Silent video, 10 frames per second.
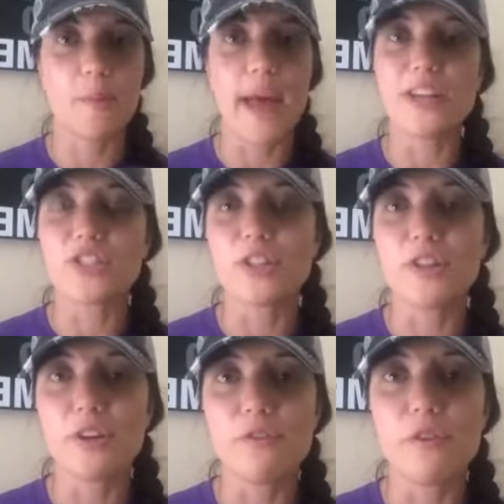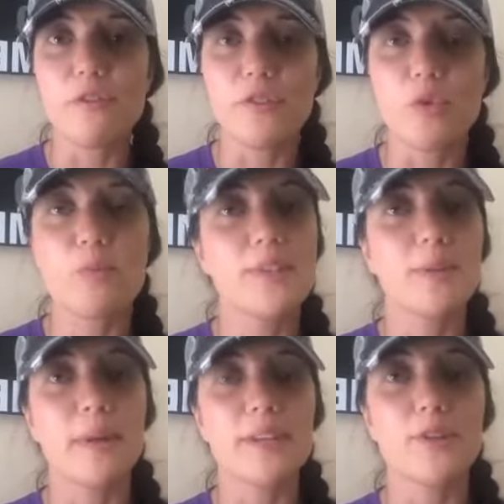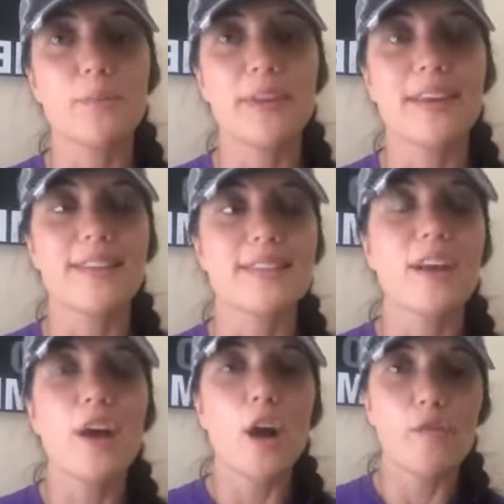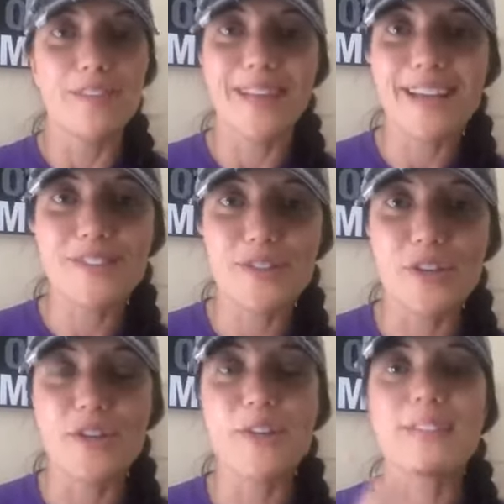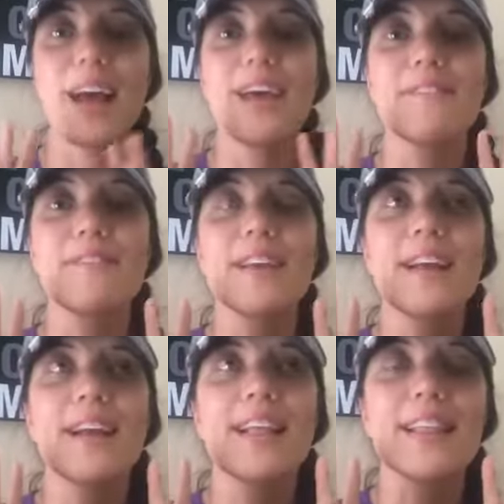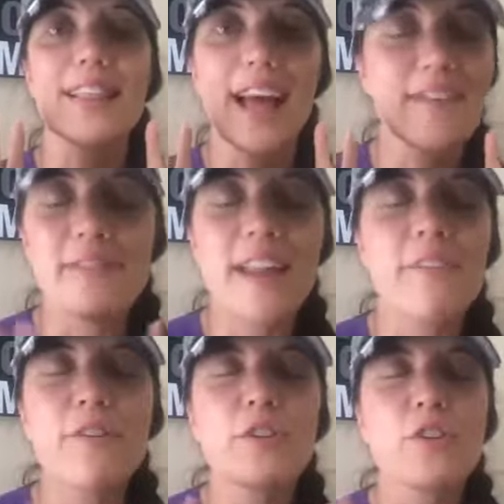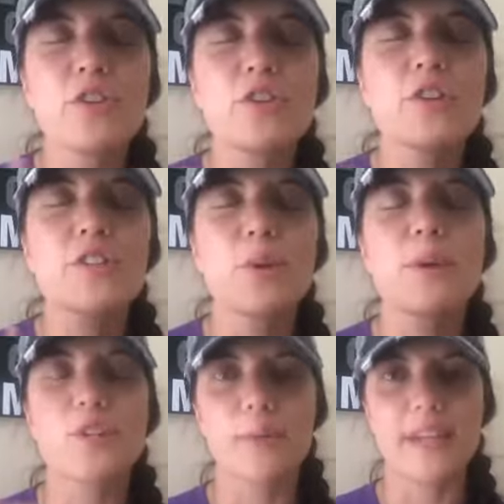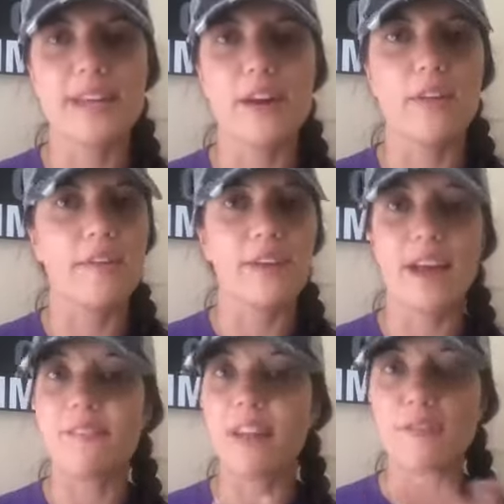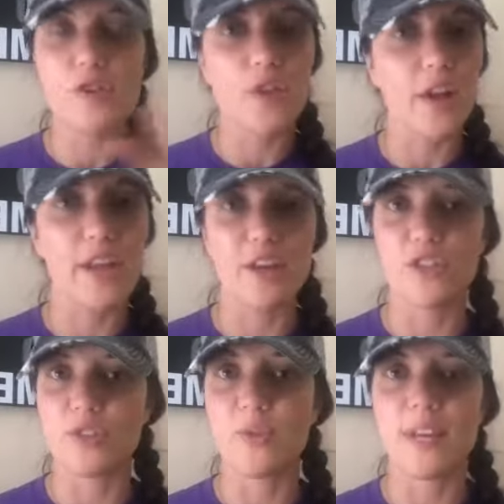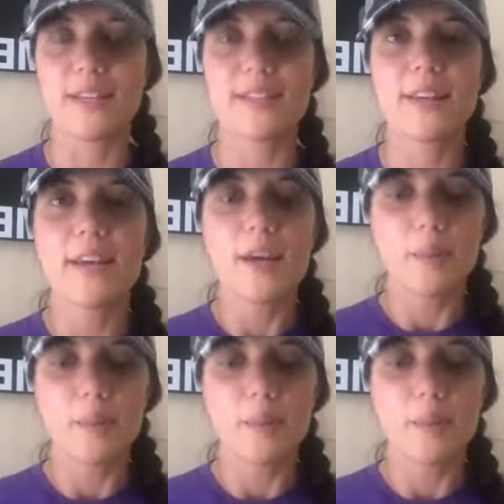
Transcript: I'm actually looking for a few women to mentor because over the last two years, I've I've never learned so much in my entire life. Like I've never thought I could do this.